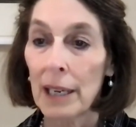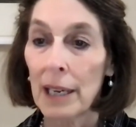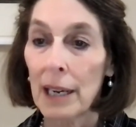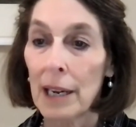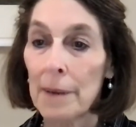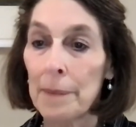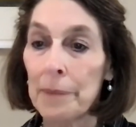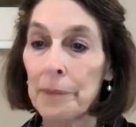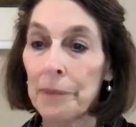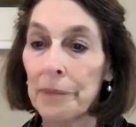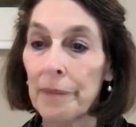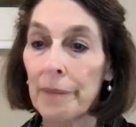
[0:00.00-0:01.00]

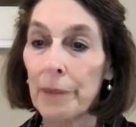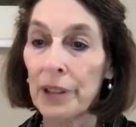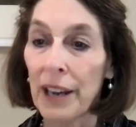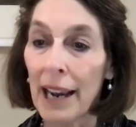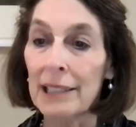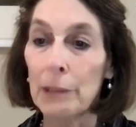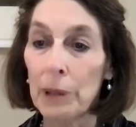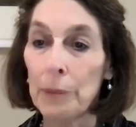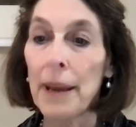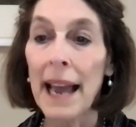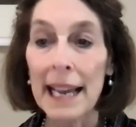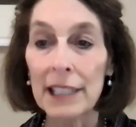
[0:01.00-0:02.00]
But there has to be
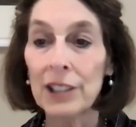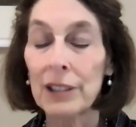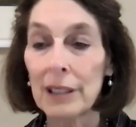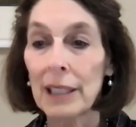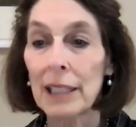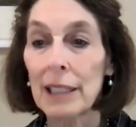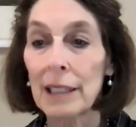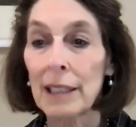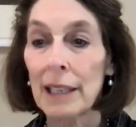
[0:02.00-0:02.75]
passion there.